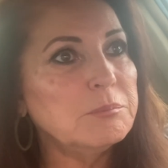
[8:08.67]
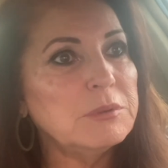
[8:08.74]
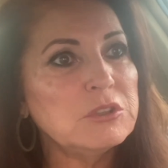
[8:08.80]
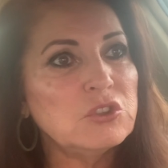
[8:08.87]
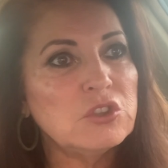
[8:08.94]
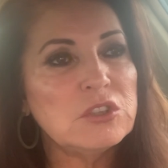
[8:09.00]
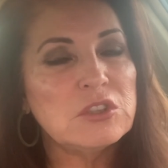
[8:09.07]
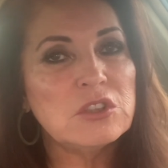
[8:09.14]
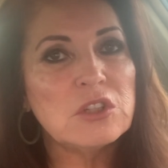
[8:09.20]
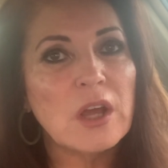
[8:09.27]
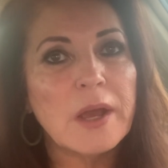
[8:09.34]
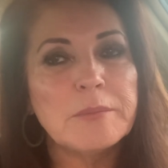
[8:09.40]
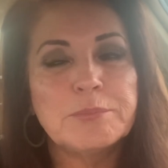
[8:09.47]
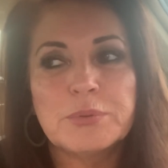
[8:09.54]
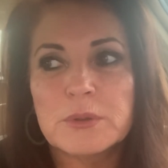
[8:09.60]
but she's
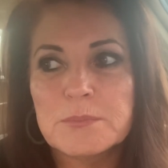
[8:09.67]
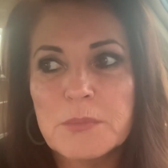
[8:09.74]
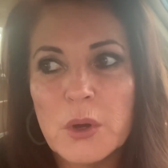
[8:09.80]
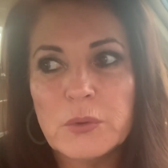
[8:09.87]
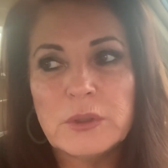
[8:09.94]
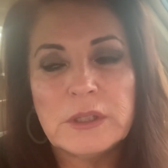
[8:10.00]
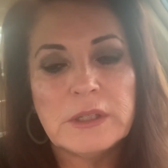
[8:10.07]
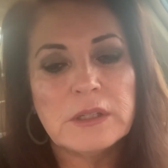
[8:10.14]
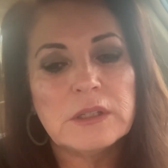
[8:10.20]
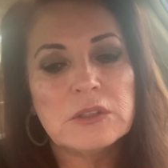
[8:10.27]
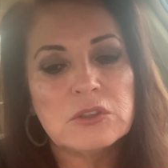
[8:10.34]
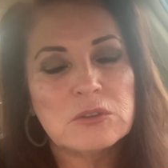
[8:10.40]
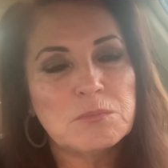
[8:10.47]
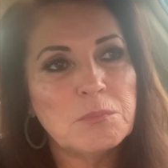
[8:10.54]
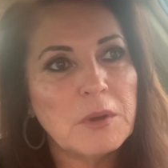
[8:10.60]
not promoting it
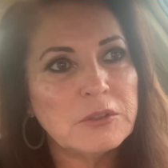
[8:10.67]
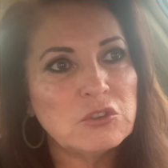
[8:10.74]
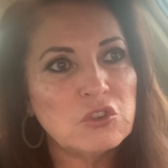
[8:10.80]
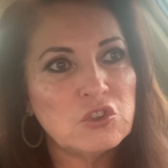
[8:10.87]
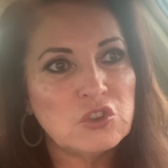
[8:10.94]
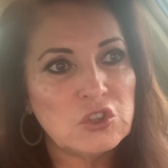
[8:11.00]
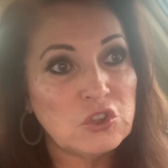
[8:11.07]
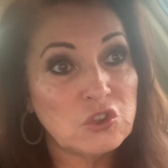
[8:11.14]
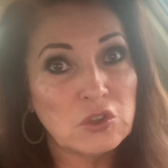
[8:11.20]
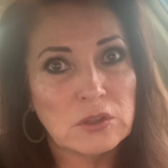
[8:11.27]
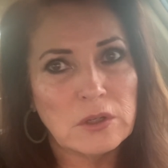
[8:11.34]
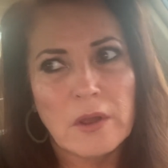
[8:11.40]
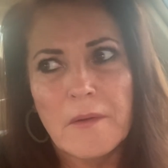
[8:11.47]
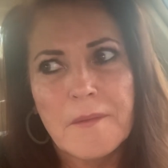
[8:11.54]
as much as she should.